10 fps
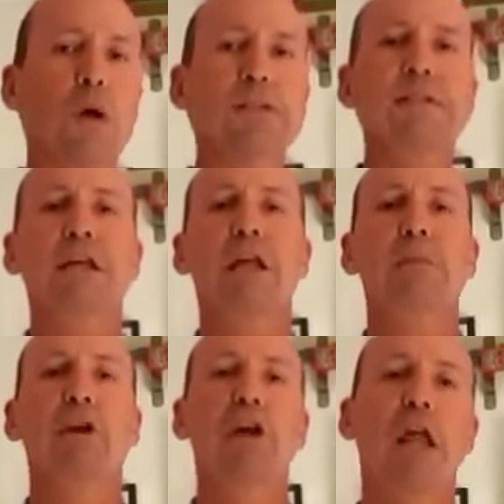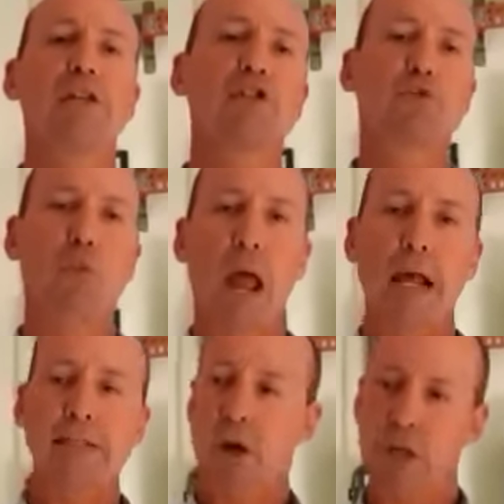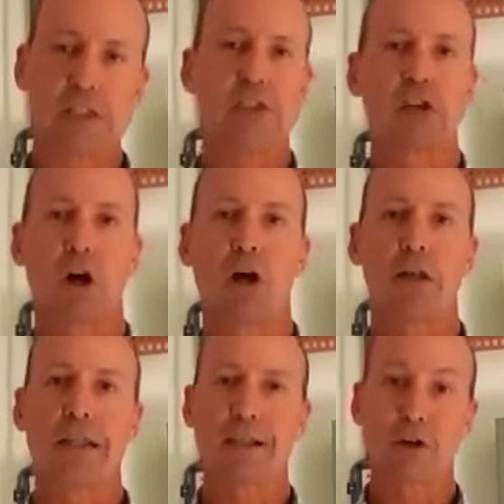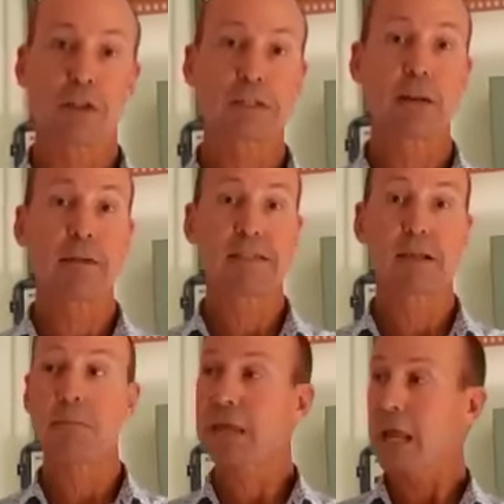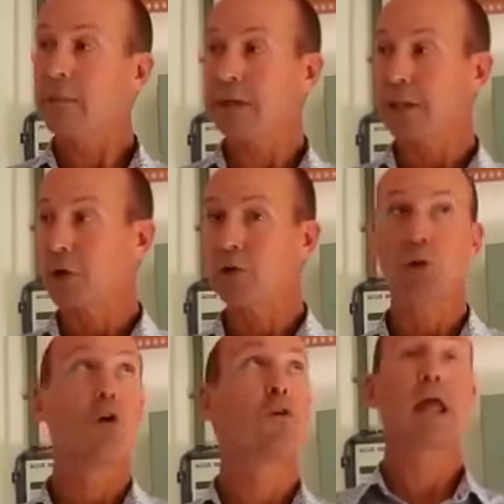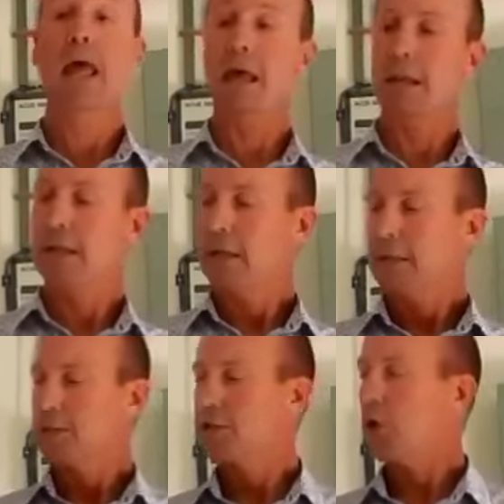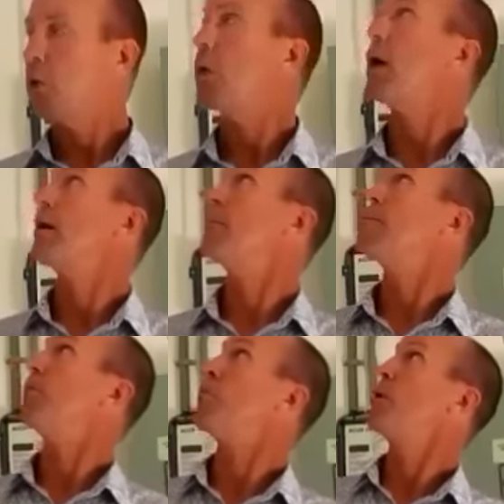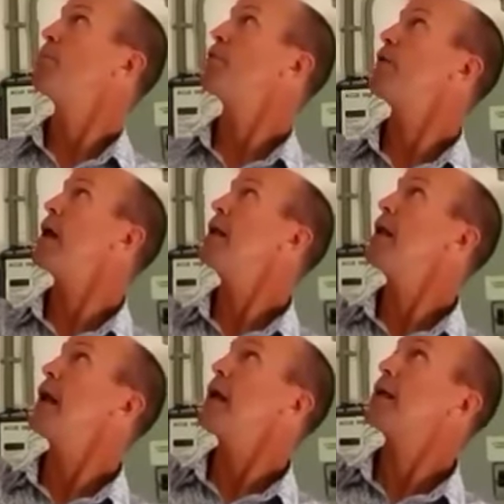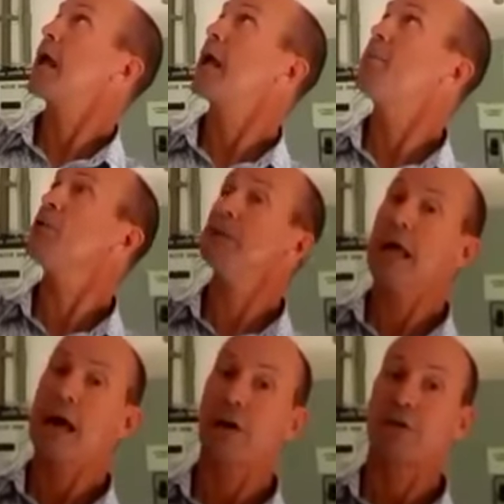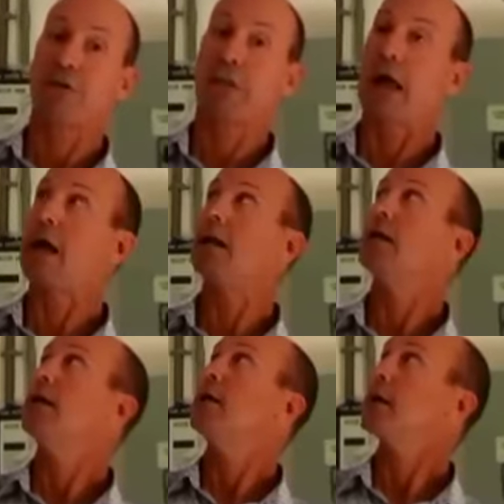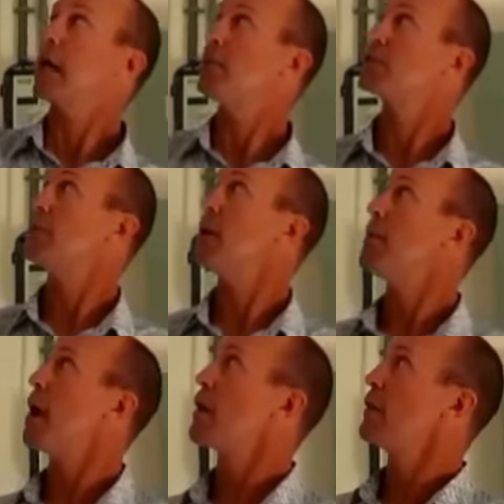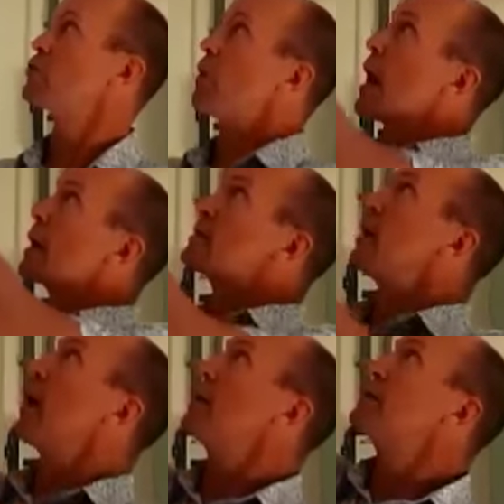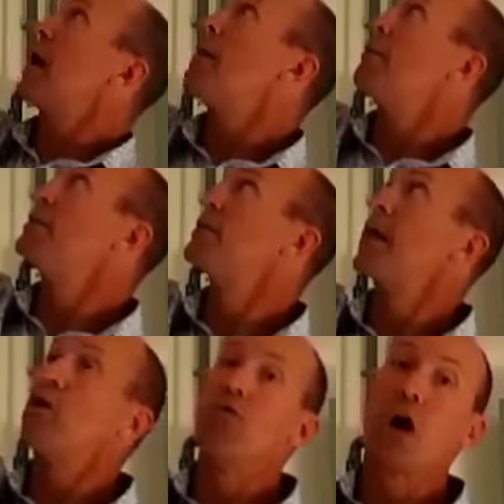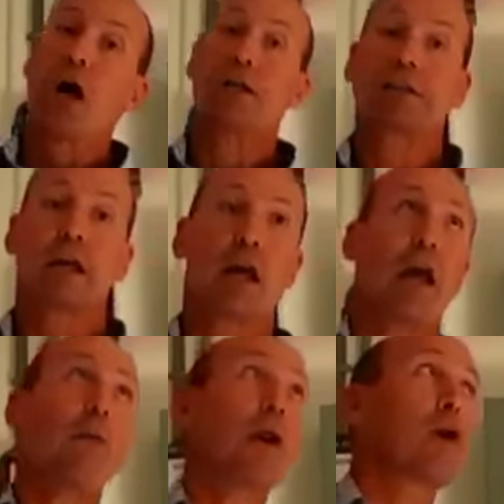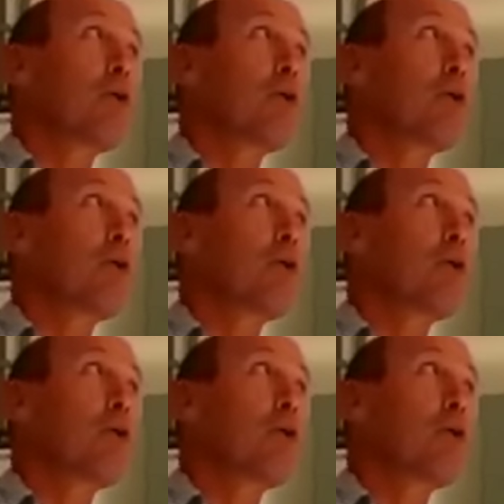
Once the telecommunications racks are installed, there is going to be some cabling that goes overhead. So we provide a cable ladder for that. Cables come up out of these racks on top of these ladder rungs and run